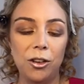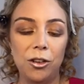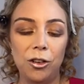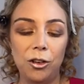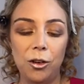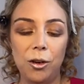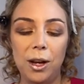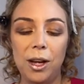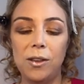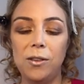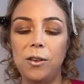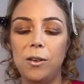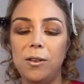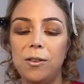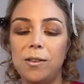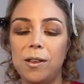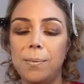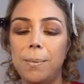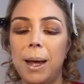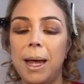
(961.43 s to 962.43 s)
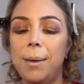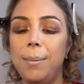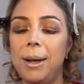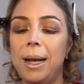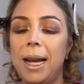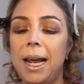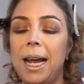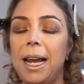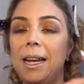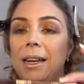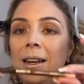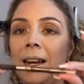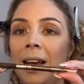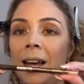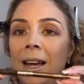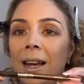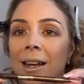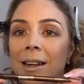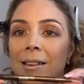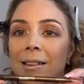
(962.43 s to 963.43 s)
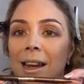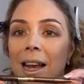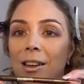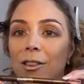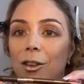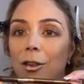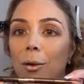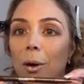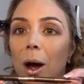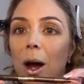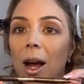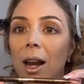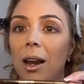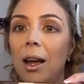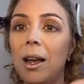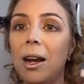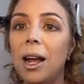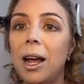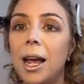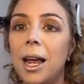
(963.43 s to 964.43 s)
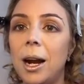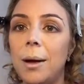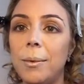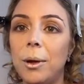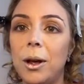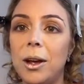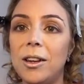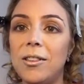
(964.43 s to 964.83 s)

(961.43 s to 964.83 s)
And I'm just going to take a little bit of that dark shade